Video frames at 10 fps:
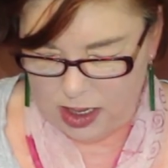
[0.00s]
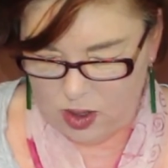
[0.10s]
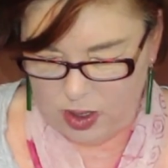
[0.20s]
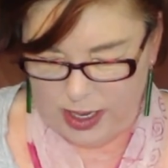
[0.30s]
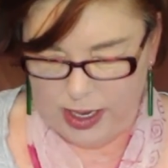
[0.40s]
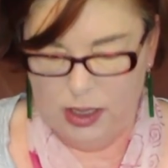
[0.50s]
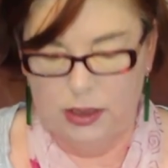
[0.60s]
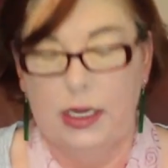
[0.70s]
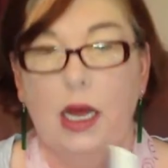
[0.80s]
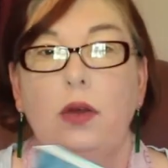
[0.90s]
got out
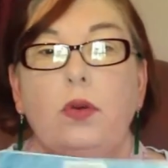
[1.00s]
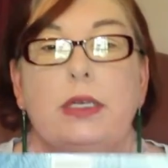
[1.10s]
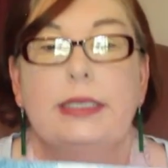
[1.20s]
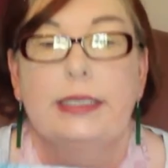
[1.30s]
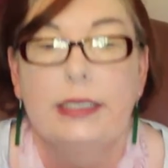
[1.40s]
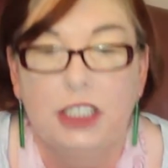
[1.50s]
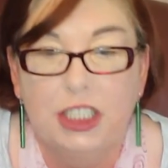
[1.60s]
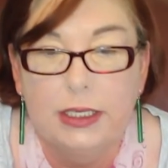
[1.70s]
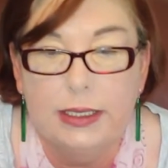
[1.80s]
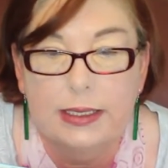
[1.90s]
Colourwork
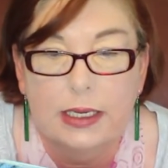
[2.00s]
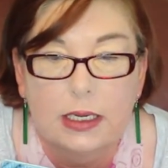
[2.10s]
Stitches.